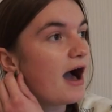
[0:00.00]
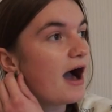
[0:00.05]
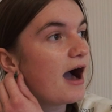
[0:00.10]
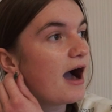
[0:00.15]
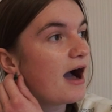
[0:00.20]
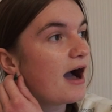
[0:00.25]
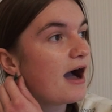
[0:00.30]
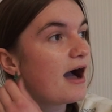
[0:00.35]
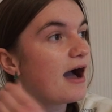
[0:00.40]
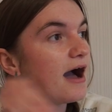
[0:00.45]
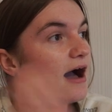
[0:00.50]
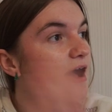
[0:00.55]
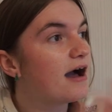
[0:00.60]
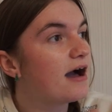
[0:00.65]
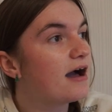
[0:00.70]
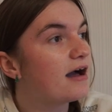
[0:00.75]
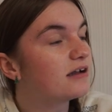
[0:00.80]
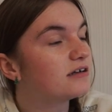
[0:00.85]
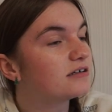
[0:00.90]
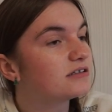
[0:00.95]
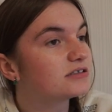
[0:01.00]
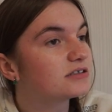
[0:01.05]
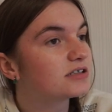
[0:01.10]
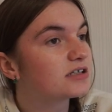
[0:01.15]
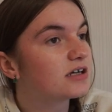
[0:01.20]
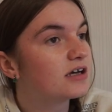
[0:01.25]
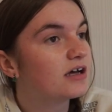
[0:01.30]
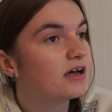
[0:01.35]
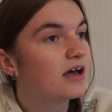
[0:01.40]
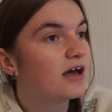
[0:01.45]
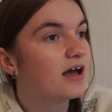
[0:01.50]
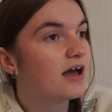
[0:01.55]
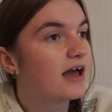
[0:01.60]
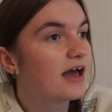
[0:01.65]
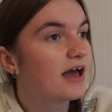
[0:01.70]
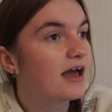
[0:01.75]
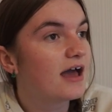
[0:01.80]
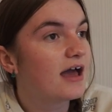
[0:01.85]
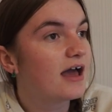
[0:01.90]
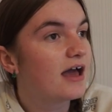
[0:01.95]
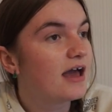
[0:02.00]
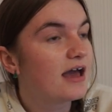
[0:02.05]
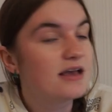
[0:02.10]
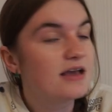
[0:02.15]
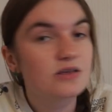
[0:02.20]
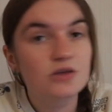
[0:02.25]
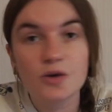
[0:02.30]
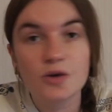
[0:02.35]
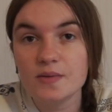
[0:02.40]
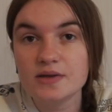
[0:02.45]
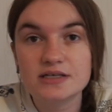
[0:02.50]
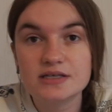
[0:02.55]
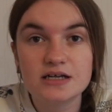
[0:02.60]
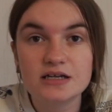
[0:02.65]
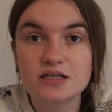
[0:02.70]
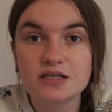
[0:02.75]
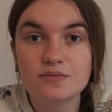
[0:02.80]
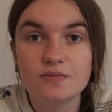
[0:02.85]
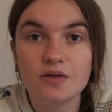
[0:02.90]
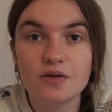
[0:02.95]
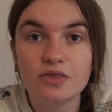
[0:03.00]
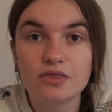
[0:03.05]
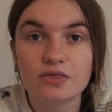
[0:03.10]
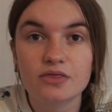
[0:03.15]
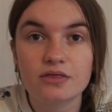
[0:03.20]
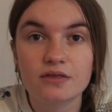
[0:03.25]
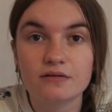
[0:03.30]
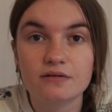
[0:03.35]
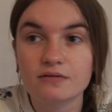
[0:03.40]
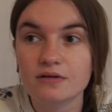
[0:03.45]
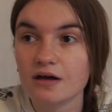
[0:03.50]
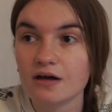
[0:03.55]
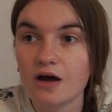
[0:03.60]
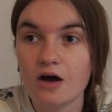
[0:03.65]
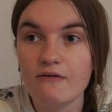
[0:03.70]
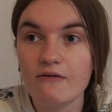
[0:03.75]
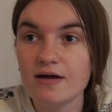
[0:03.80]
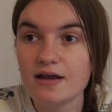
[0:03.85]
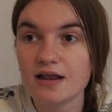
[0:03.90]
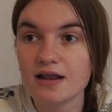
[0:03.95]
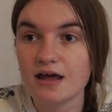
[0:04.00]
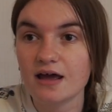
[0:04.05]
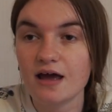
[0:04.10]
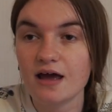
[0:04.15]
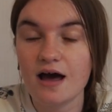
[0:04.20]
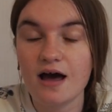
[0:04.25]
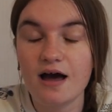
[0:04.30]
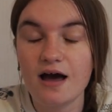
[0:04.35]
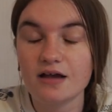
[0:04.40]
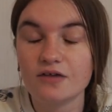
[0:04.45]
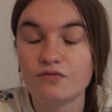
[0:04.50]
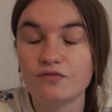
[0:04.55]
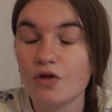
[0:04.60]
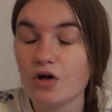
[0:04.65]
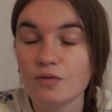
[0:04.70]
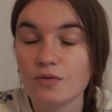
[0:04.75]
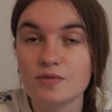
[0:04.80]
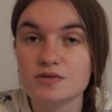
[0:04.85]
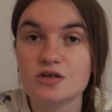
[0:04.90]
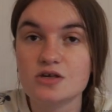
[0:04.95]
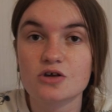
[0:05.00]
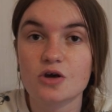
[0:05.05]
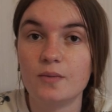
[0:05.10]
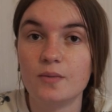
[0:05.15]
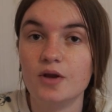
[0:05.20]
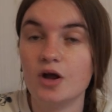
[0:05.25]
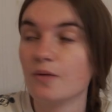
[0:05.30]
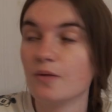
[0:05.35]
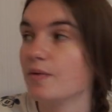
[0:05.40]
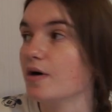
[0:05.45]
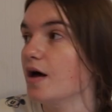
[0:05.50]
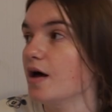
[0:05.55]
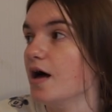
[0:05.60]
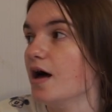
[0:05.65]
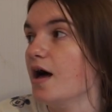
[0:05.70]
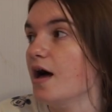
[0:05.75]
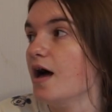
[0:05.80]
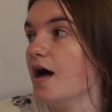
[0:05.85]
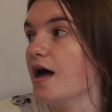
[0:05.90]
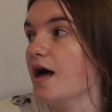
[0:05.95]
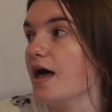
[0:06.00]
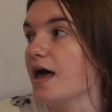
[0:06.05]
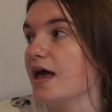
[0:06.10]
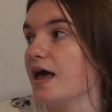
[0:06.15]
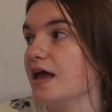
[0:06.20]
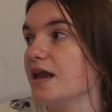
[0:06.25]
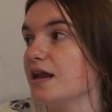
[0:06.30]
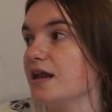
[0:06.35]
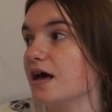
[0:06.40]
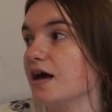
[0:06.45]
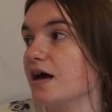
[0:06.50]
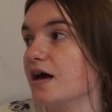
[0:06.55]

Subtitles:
And it's coming to the end of the month already, and Vlogmas is coming up in